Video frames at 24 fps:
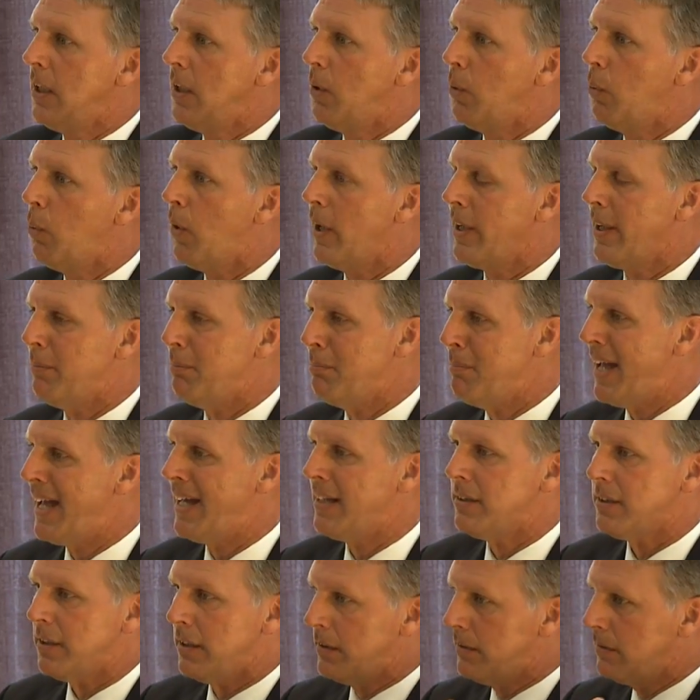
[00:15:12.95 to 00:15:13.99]
what it
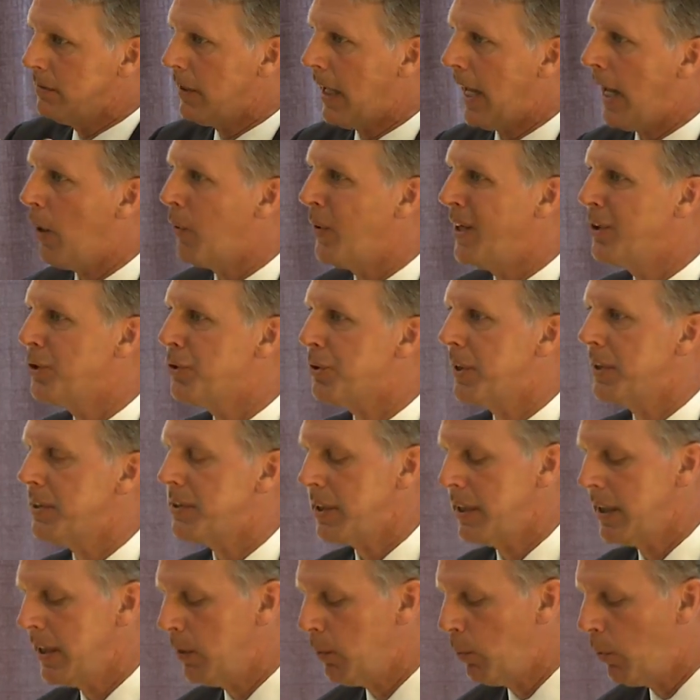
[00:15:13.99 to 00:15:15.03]
meant and how
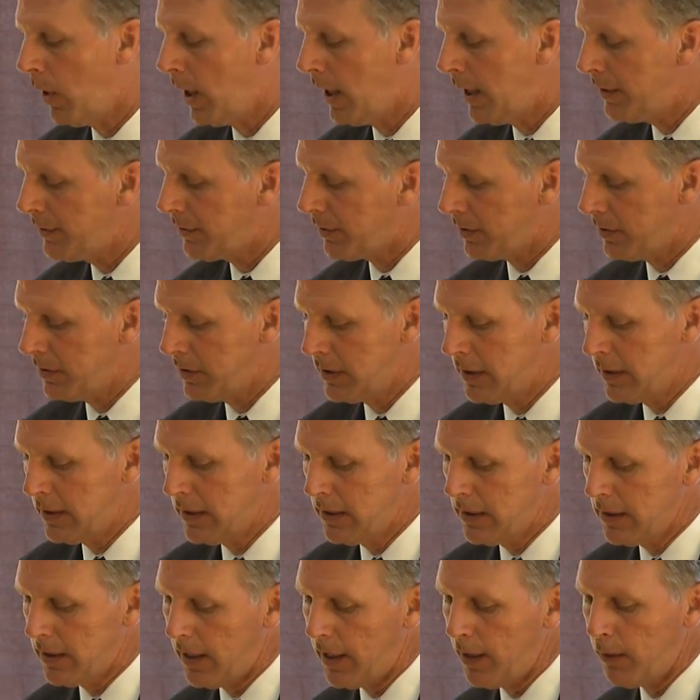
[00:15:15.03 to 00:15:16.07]
interesting it was and
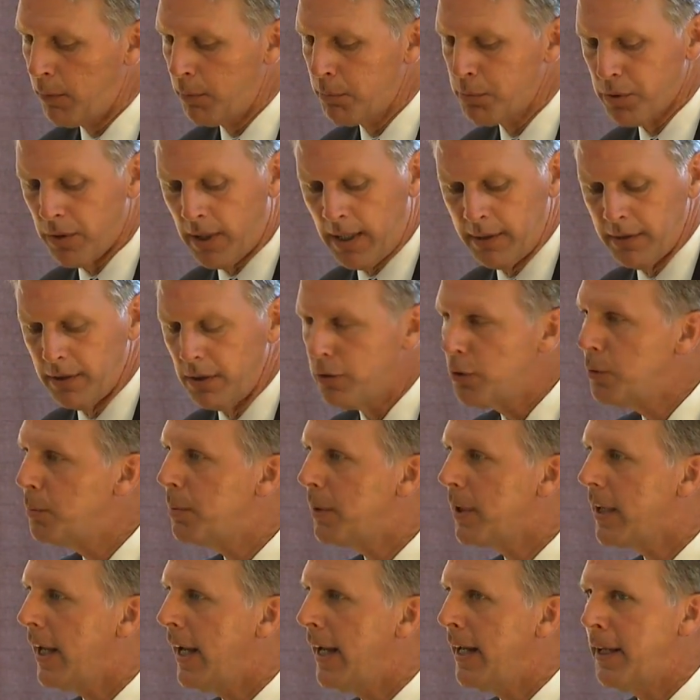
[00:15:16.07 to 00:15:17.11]
how I'm trying to
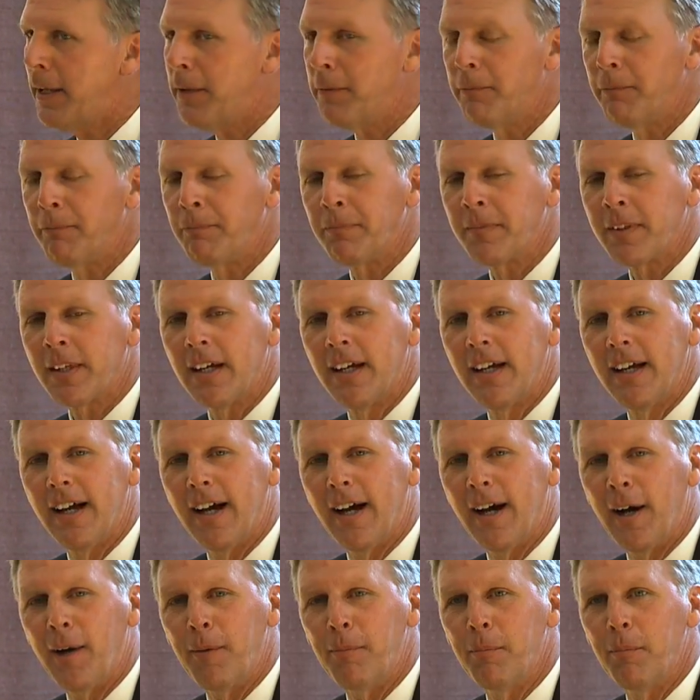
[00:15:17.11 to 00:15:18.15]
duplicate it.
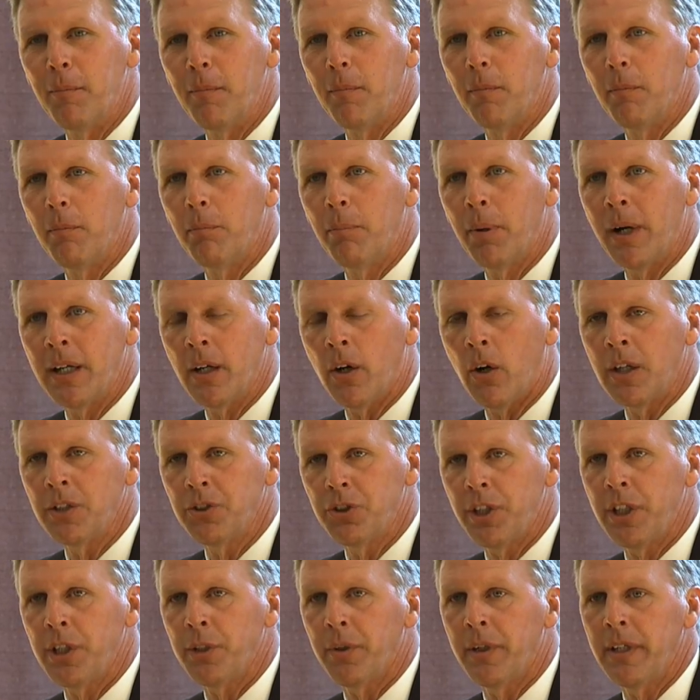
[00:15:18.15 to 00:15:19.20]
But on
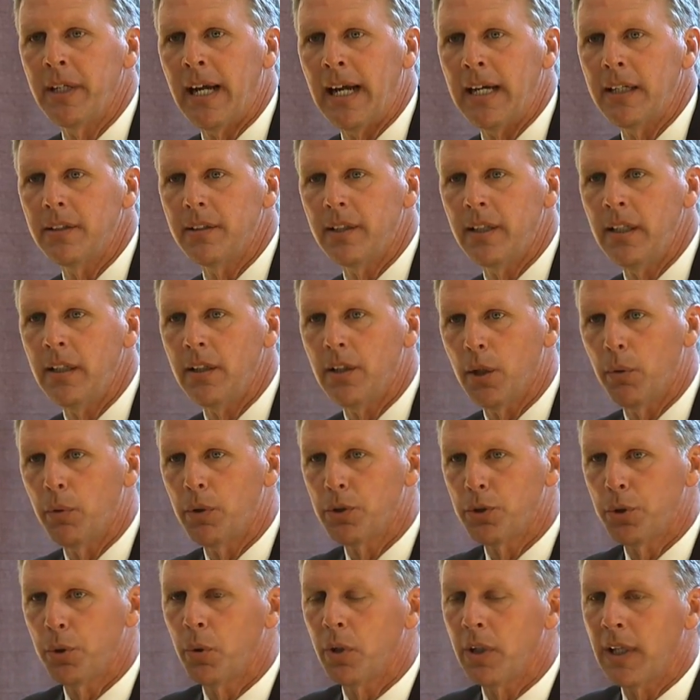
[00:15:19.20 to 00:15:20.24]
January 19th, there were
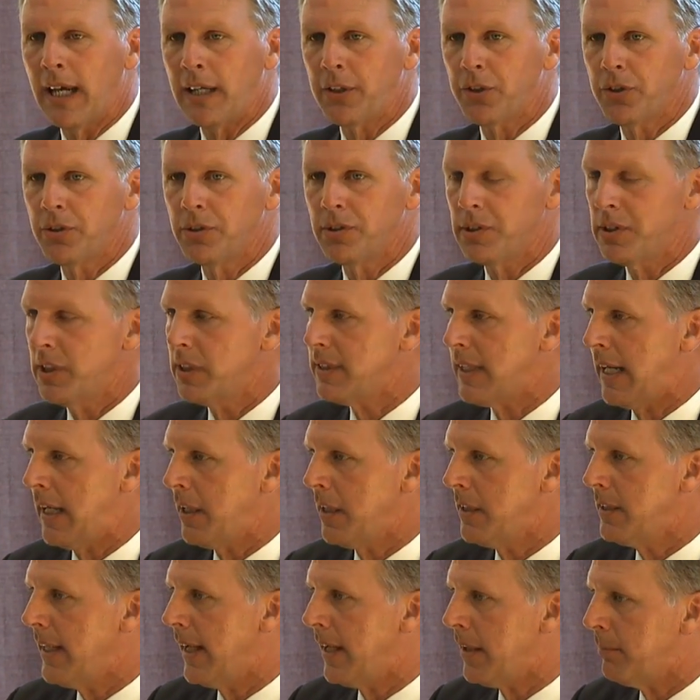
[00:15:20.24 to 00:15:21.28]
2 elections in the town
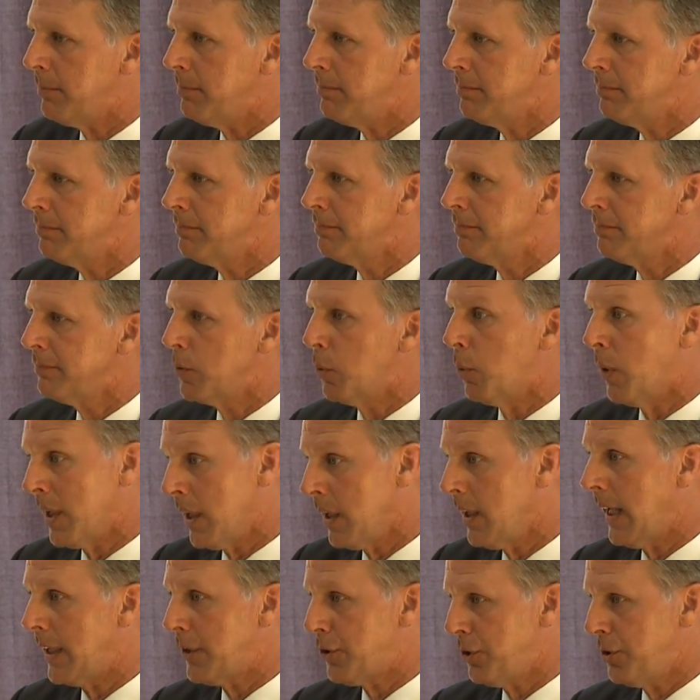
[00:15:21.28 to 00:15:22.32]
of Dedham. 1
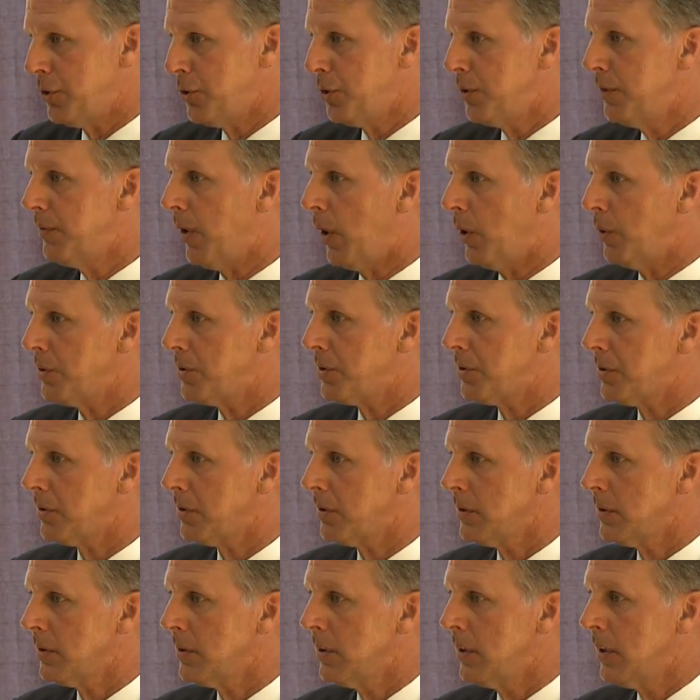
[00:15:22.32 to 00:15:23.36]
election, 2 votes.
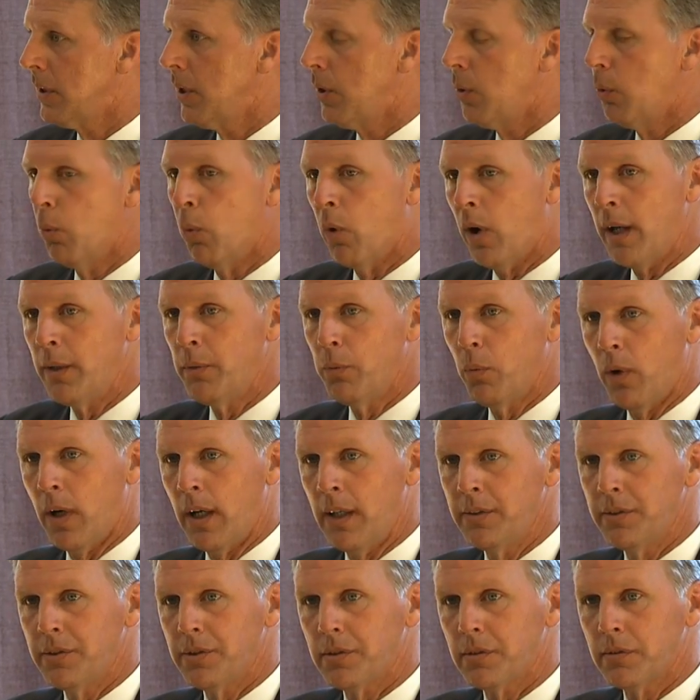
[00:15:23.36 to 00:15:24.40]
One
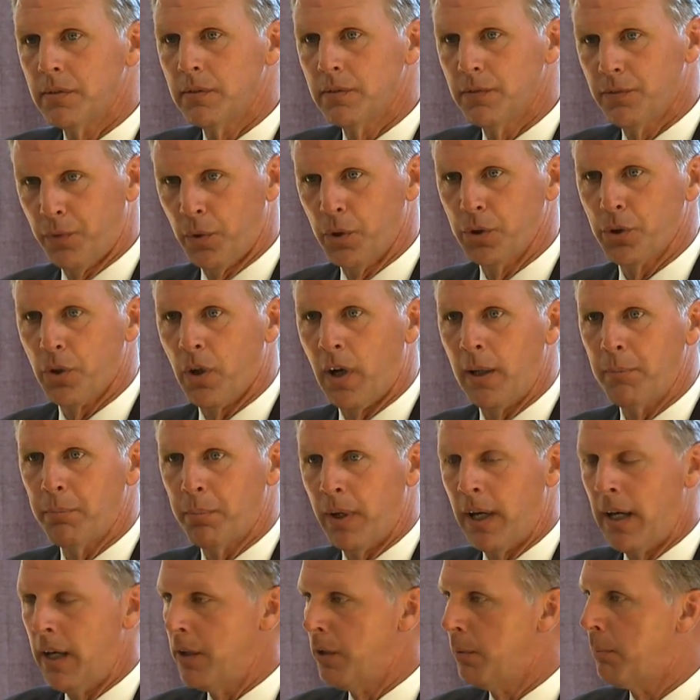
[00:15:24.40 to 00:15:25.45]
was for Scott
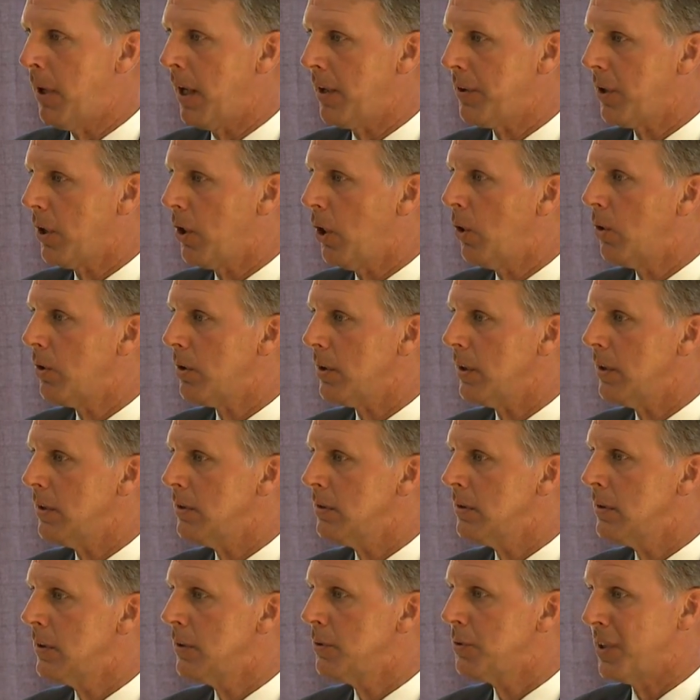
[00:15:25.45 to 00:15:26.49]
Brown or Martha Coakley.
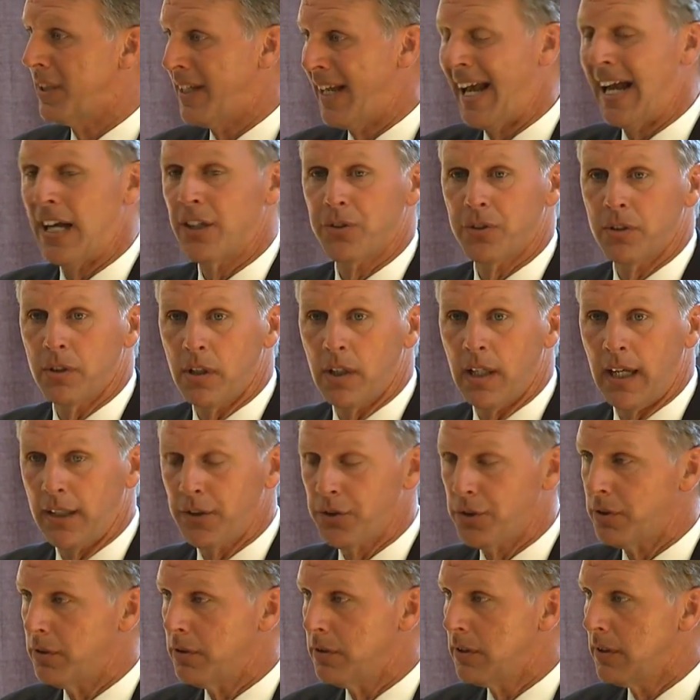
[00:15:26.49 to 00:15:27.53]
It's a national election.